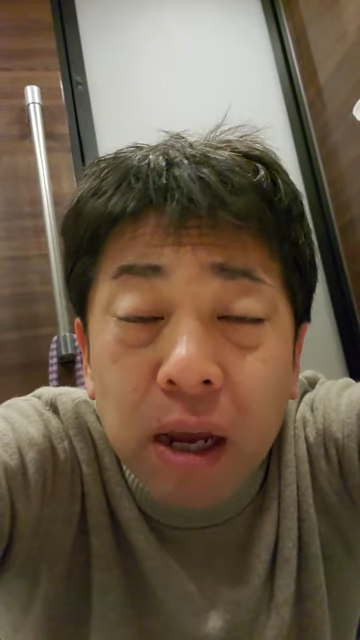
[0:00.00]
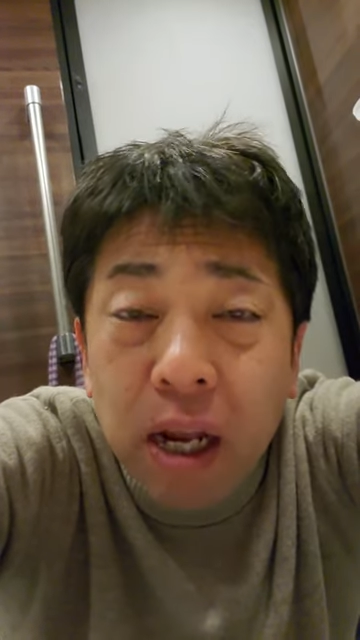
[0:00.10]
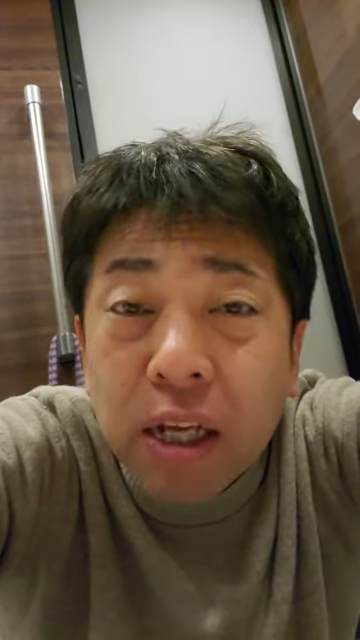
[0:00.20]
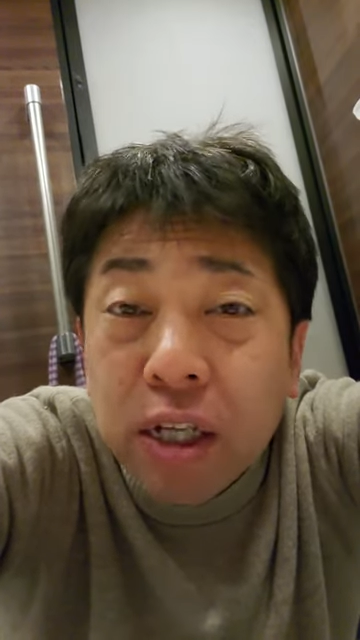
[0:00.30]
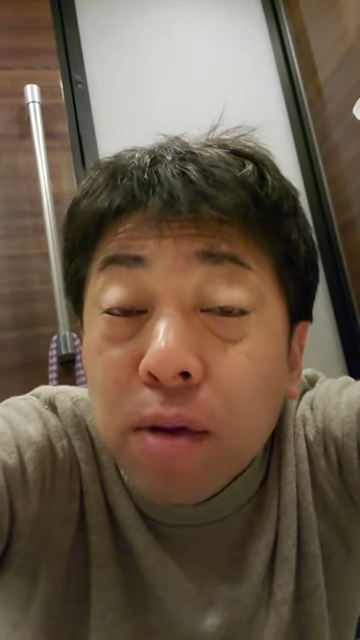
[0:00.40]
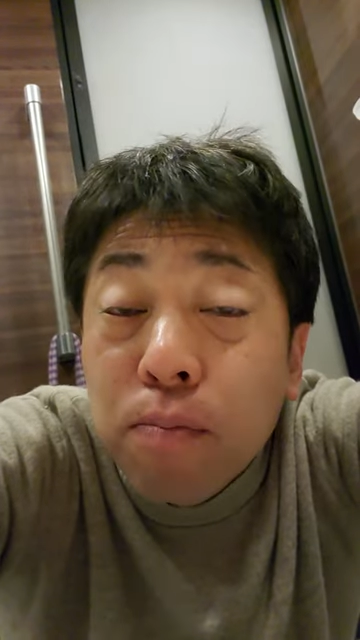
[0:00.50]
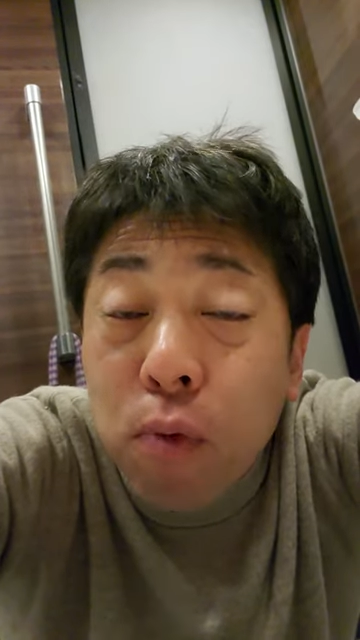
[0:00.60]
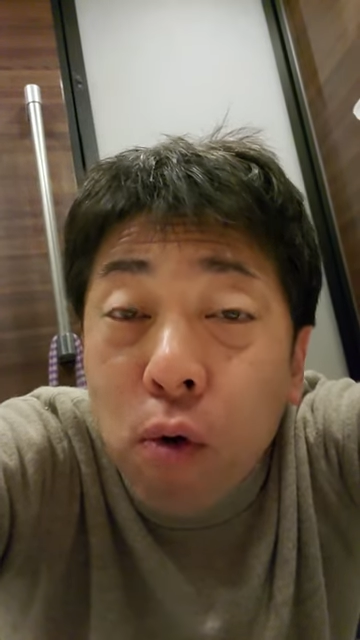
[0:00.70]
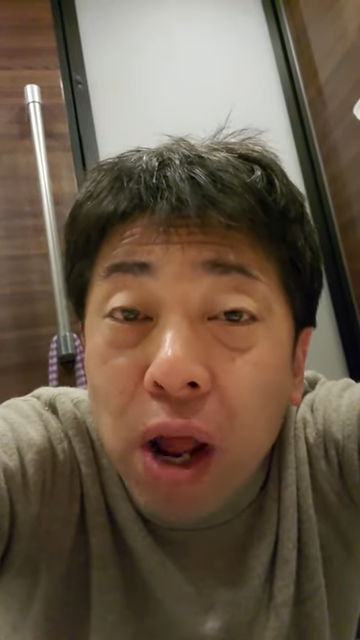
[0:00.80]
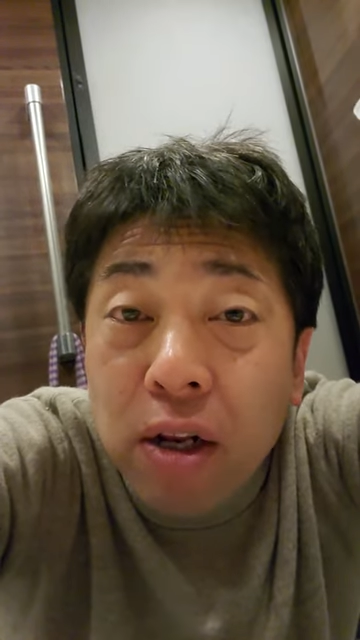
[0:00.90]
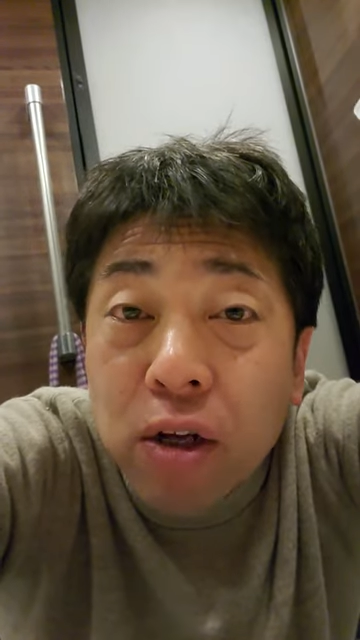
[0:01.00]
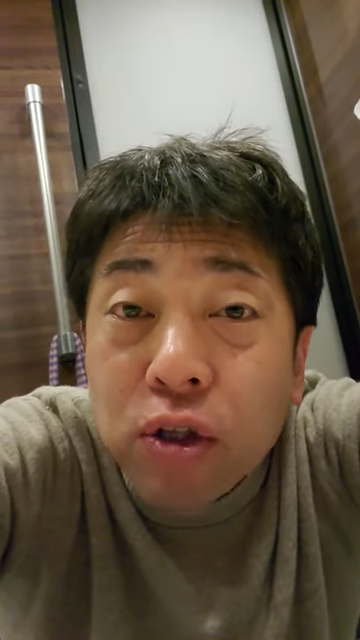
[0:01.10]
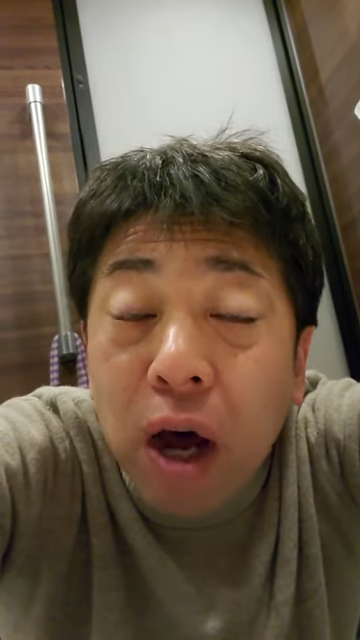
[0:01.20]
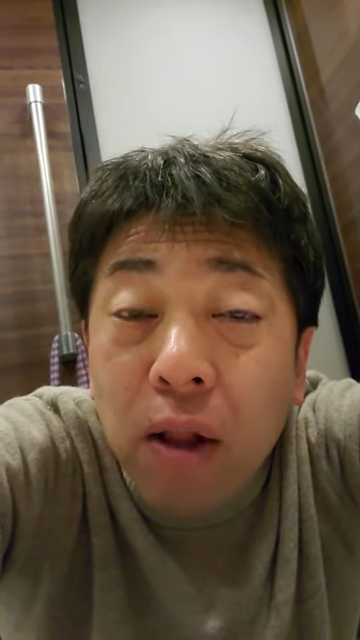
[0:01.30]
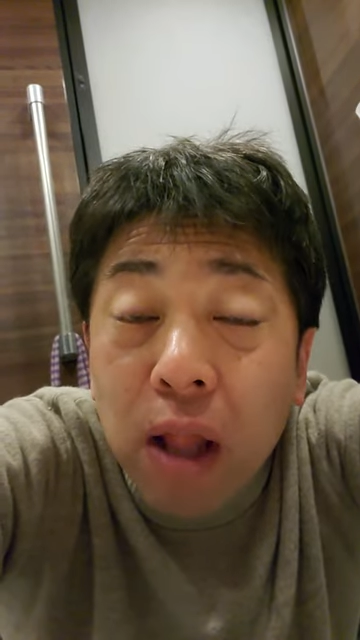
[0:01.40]
It is important not
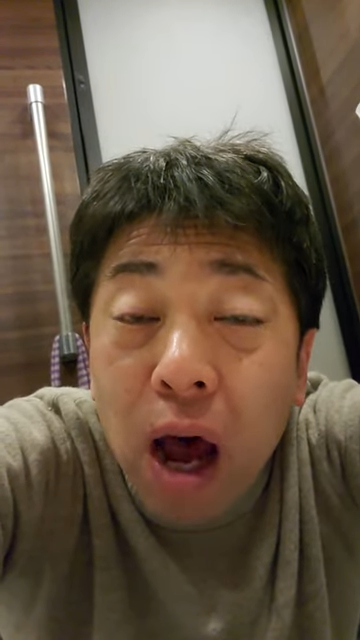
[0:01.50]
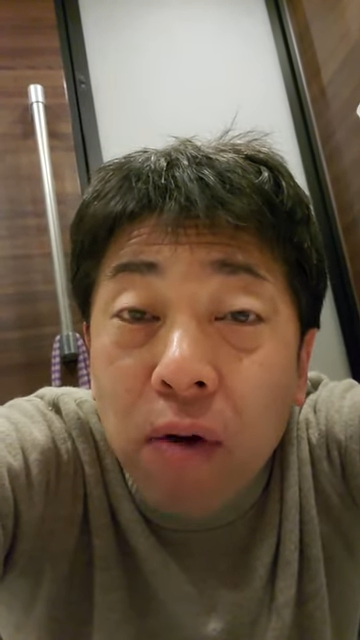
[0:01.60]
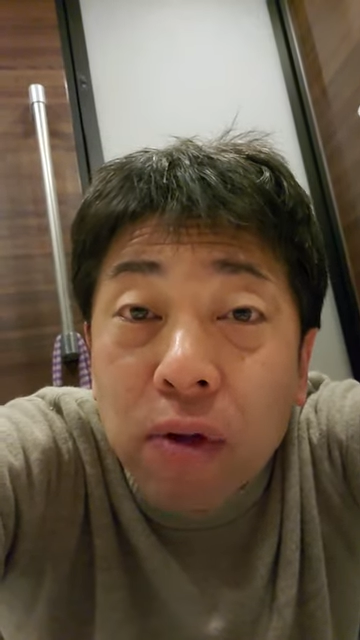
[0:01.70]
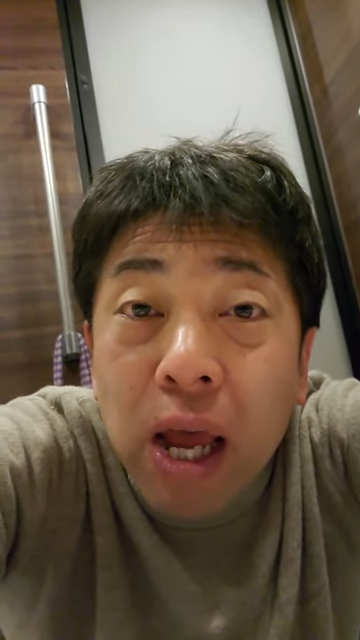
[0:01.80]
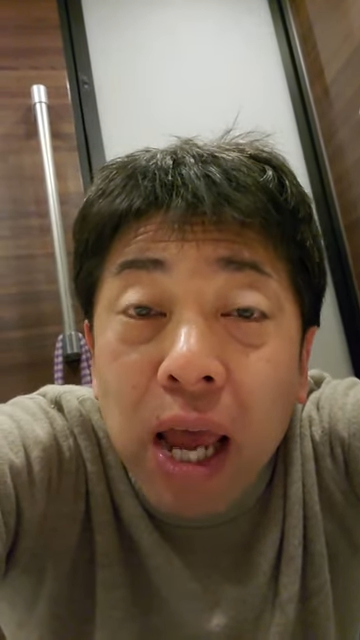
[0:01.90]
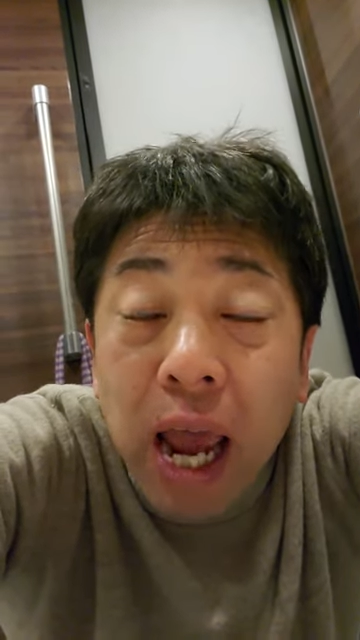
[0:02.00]
to allow